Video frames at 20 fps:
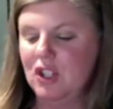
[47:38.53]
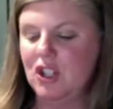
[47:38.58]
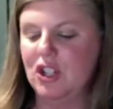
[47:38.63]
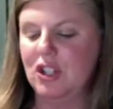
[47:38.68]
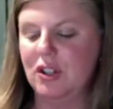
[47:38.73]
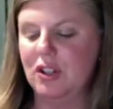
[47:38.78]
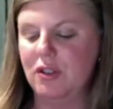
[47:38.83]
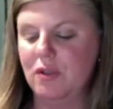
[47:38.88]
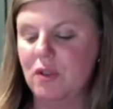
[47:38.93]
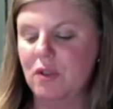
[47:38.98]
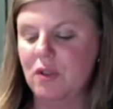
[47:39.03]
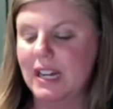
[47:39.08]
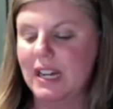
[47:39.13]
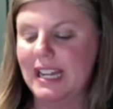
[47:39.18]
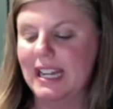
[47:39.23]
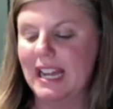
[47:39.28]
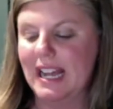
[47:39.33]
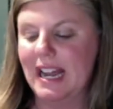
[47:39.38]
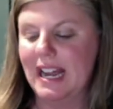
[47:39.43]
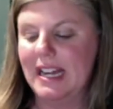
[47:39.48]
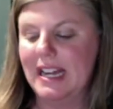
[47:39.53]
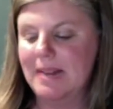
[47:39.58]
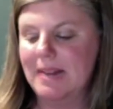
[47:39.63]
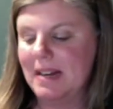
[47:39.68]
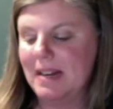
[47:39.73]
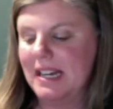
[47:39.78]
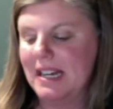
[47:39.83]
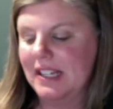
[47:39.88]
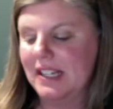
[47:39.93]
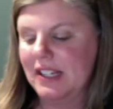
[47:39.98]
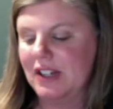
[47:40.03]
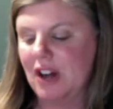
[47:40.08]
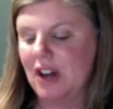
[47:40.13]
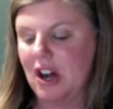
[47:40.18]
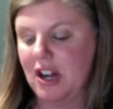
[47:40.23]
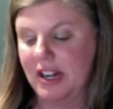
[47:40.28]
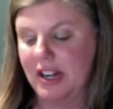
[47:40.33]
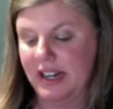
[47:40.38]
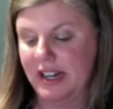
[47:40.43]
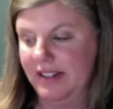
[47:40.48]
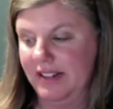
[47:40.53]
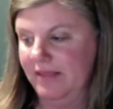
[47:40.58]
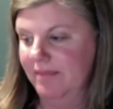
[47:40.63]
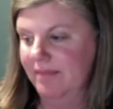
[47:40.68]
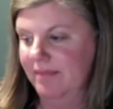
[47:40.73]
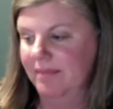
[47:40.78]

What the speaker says: to get anybody started.